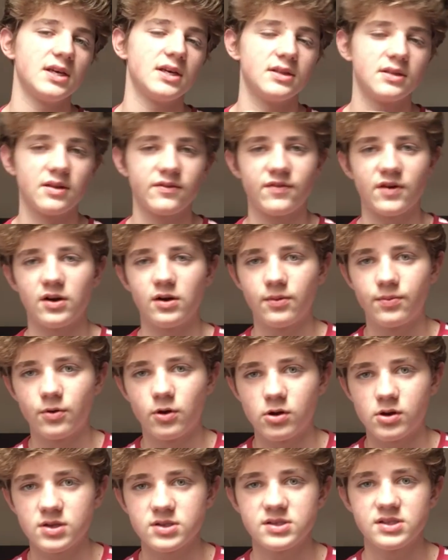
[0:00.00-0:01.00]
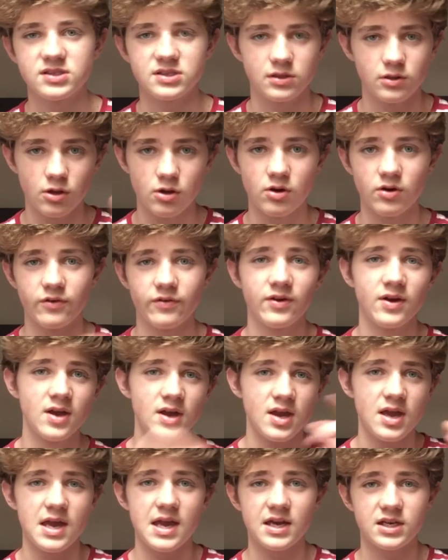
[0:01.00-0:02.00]
in the final product, there's a lot of
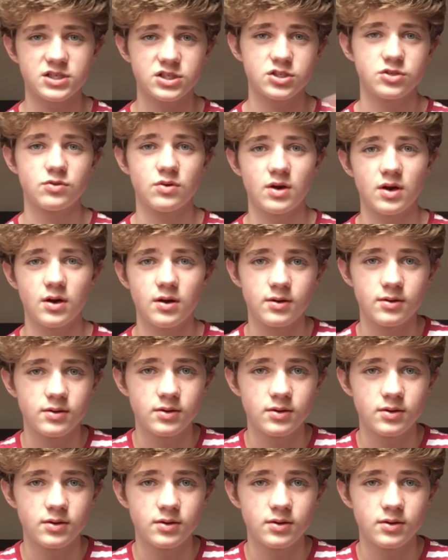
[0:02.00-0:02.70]
extra,